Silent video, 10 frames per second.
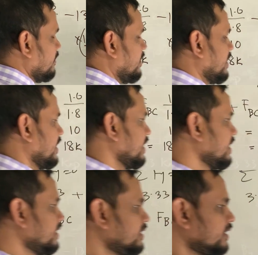Okay,
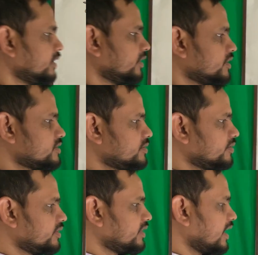
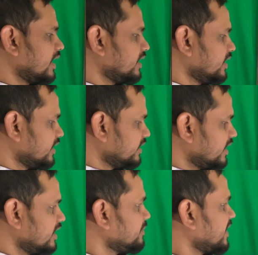so done.
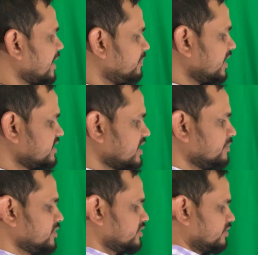Then if I apply
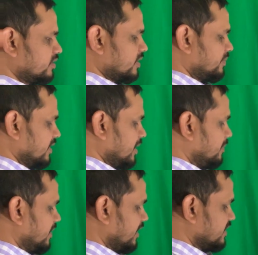summation of
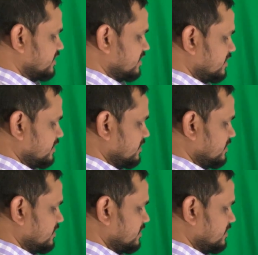Fx,